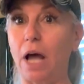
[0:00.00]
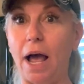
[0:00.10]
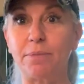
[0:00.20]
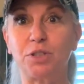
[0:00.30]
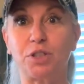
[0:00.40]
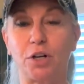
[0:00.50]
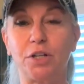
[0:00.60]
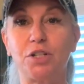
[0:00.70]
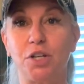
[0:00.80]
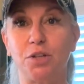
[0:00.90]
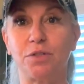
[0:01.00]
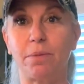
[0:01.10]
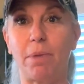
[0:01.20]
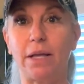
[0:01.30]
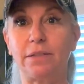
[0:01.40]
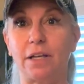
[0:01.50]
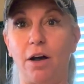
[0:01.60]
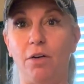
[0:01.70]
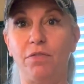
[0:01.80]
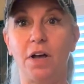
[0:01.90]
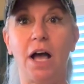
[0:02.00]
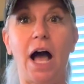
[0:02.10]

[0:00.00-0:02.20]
I'm starting to use it myself.